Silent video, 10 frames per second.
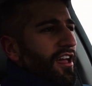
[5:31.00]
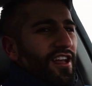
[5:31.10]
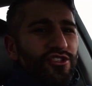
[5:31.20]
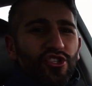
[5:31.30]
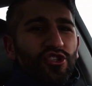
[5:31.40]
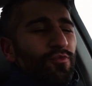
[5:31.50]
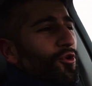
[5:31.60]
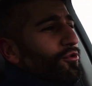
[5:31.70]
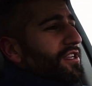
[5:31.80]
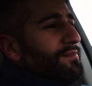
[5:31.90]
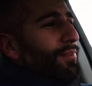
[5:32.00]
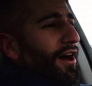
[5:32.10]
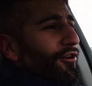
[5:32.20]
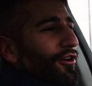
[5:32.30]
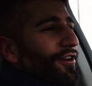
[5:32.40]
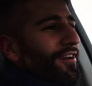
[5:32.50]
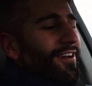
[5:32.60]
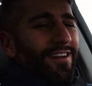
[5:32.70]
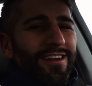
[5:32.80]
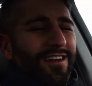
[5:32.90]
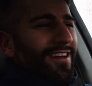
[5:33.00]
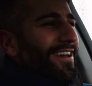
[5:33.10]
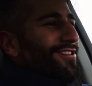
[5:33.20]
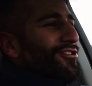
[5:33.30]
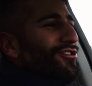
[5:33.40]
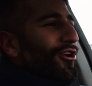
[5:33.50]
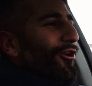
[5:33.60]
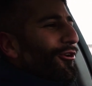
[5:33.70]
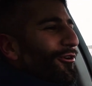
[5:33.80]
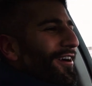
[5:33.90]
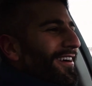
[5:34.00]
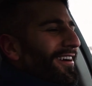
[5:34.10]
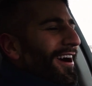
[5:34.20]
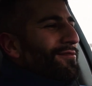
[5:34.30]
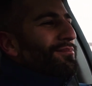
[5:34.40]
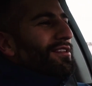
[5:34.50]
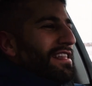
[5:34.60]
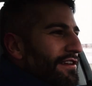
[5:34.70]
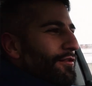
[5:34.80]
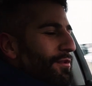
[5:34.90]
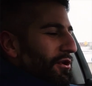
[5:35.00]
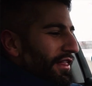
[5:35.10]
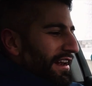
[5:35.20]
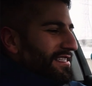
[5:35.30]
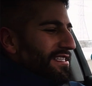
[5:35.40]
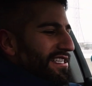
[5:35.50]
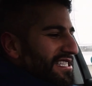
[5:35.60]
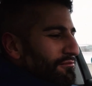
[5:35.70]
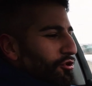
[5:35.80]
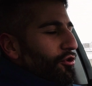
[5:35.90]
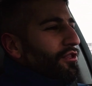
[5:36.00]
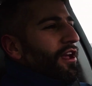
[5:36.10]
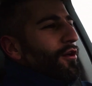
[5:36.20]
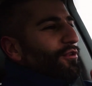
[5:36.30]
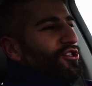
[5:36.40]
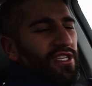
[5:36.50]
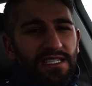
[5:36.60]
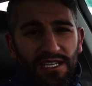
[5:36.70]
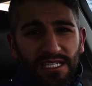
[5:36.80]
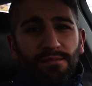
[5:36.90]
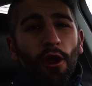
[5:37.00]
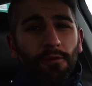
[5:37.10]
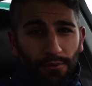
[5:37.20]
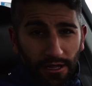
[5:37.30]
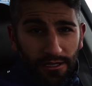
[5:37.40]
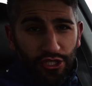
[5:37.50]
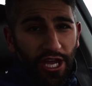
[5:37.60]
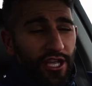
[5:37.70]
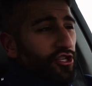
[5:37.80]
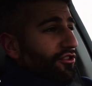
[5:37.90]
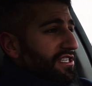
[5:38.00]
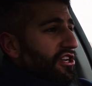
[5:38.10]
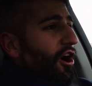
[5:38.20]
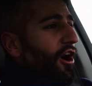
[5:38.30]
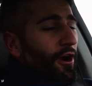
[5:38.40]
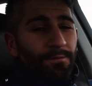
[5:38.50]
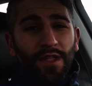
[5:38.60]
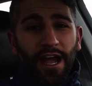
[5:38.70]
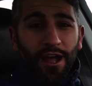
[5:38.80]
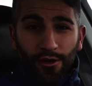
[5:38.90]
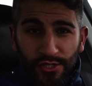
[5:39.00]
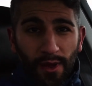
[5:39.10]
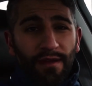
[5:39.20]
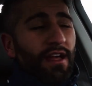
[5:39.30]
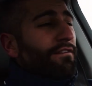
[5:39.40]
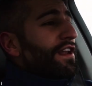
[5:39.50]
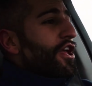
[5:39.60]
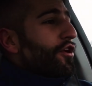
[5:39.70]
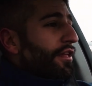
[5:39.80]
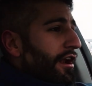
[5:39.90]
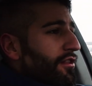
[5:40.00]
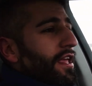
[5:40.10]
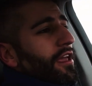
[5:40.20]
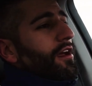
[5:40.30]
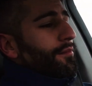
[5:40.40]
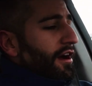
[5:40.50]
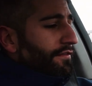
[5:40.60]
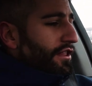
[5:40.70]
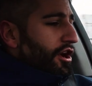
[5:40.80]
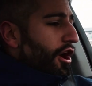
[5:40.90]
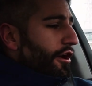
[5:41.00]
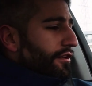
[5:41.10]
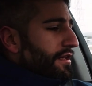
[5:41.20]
It's smooth as butter. It's so unbelievable that it's this smooth. We just did a spark plug change on this car. I also have that video that I'll link above in the card.